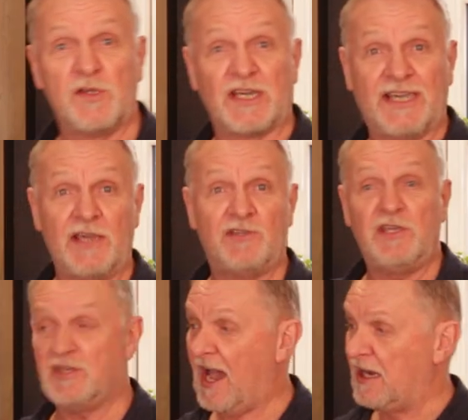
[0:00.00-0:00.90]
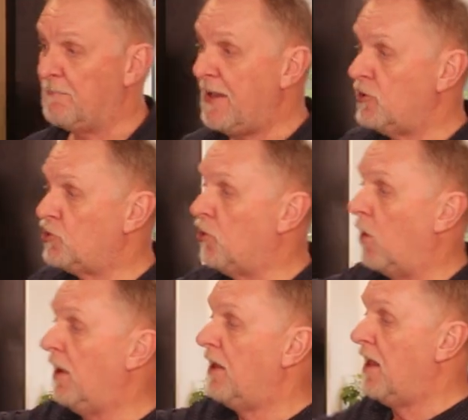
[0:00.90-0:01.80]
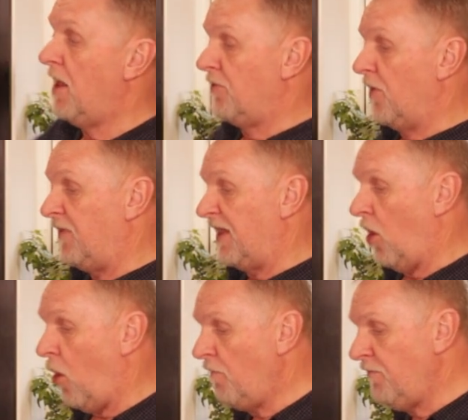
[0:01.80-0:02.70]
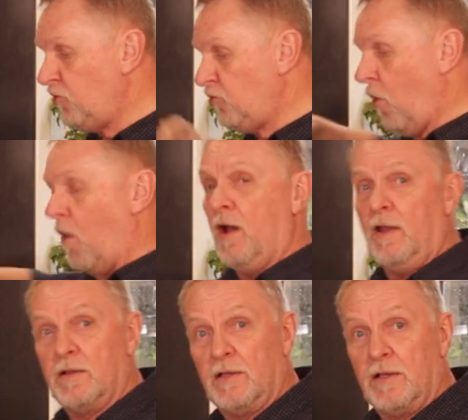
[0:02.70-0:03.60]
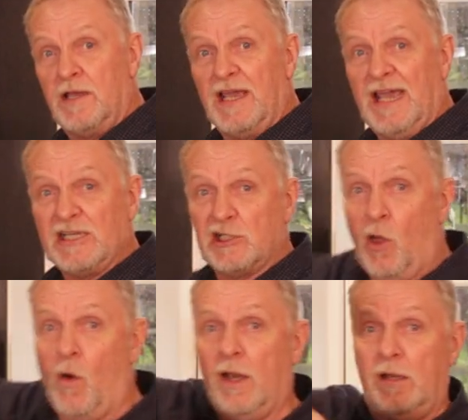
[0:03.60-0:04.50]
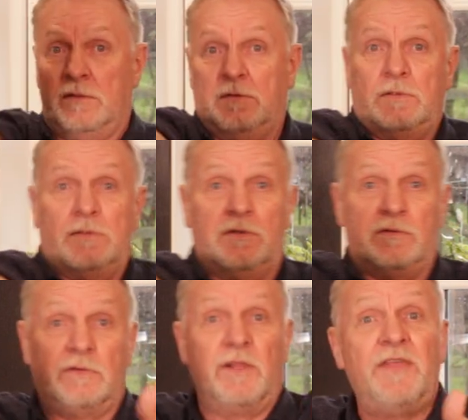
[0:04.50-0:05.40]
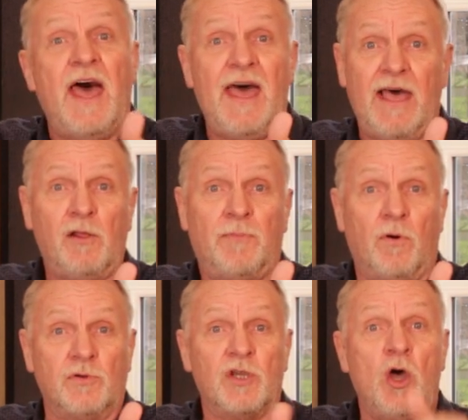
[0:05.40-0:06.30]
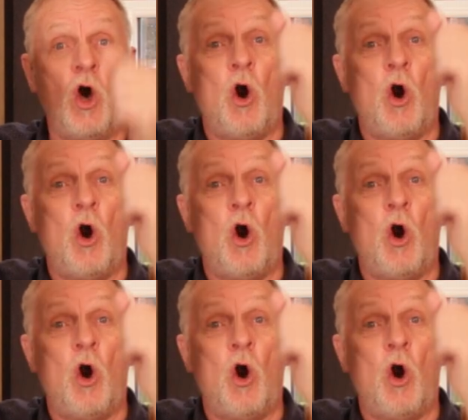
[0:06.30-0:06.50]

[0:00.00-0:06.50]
to, as a kitchen designer, make sure that the oven door is lower than their elbows.